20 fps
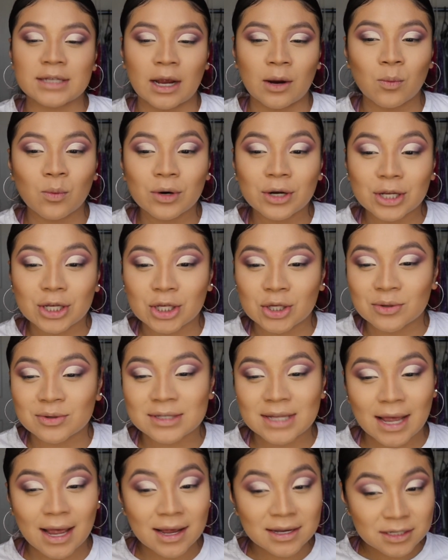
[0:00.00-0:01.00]
I wouldn't use
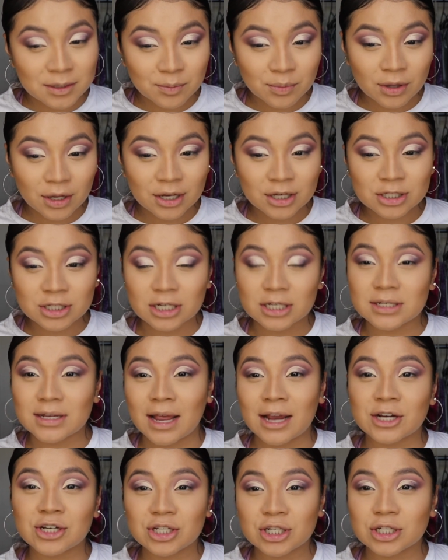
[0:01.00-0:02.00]
that as a blush. It's
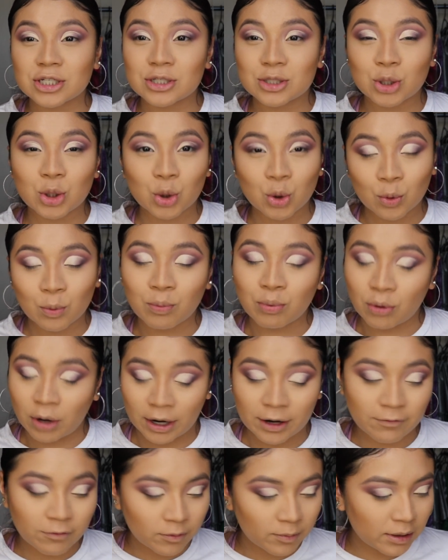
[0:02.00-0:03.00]
actually too
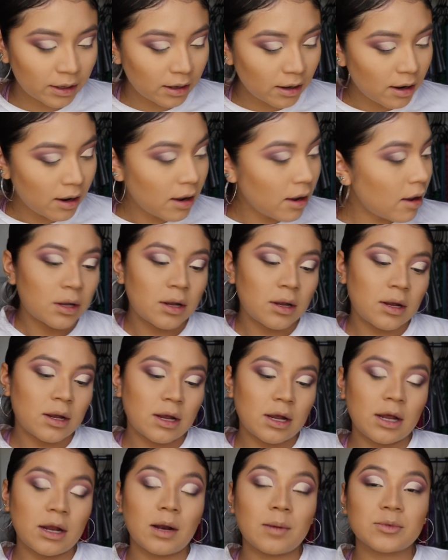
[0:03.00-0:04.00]
bright for me.
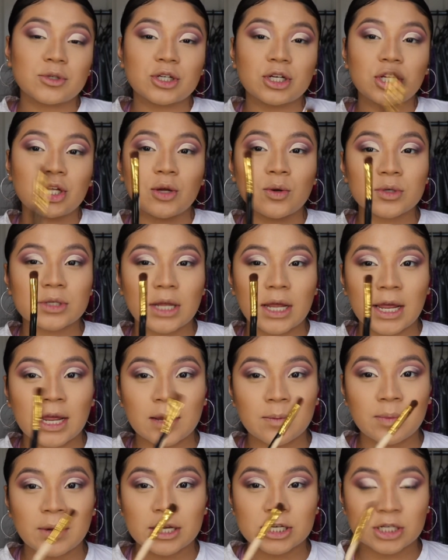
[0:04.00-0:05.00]
And I'm just gonna use
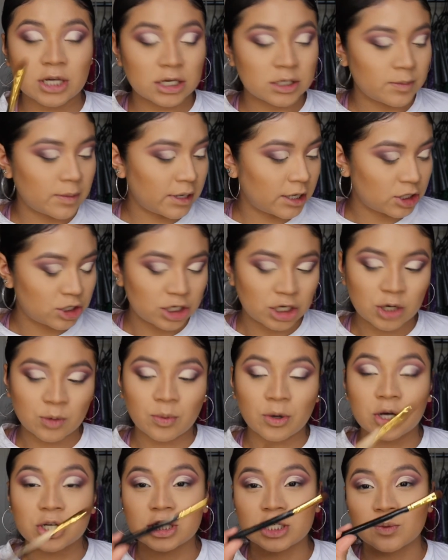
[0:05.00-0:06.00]
a BH Cosmetics shader
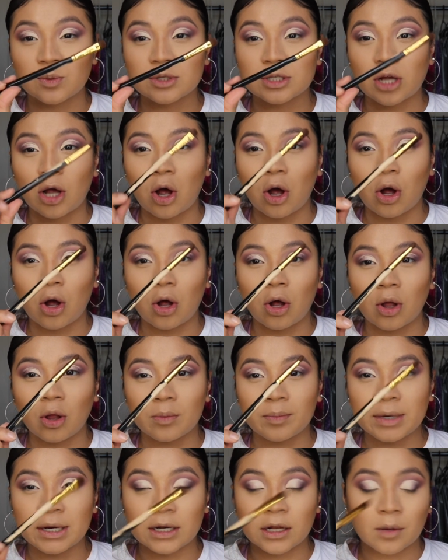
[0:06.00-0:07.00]
brush. This one's all
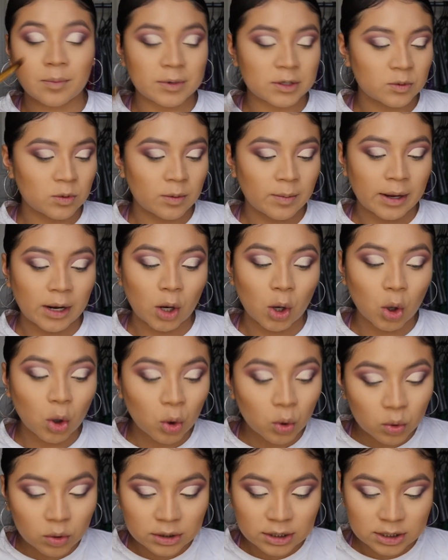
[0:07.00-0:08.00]
beat up. It's one of my
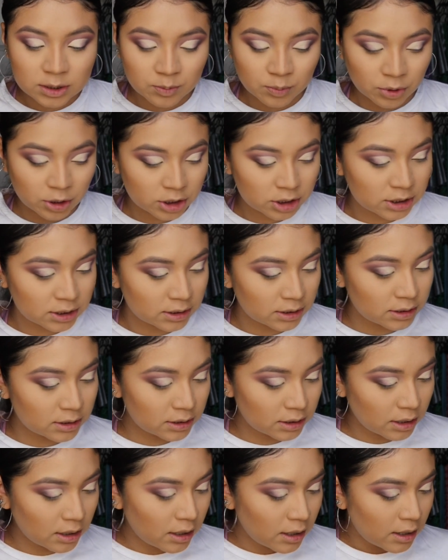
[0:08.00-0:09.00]
oldest
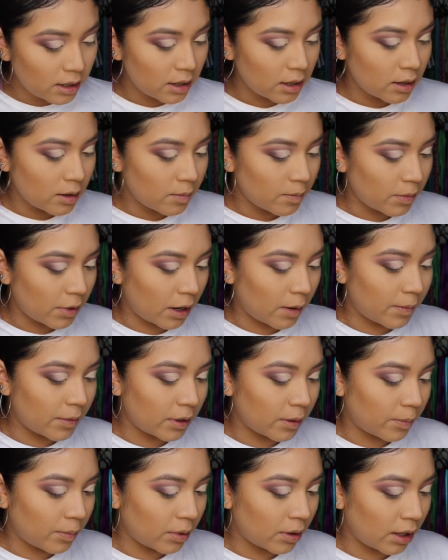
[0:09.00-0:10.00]
brushes. I'm
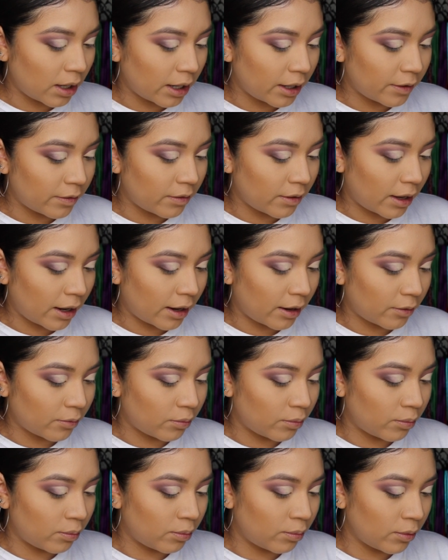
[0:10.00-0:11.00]
gonna apply that
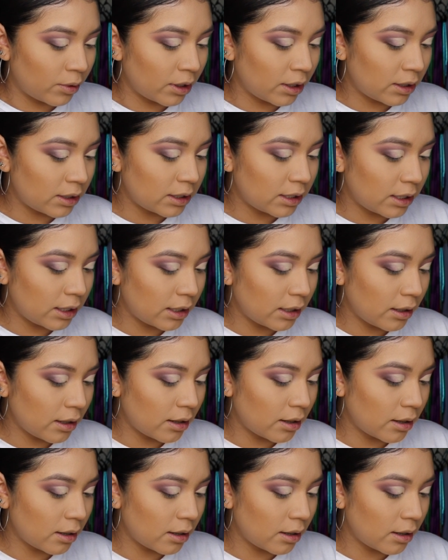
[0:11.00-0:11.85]
really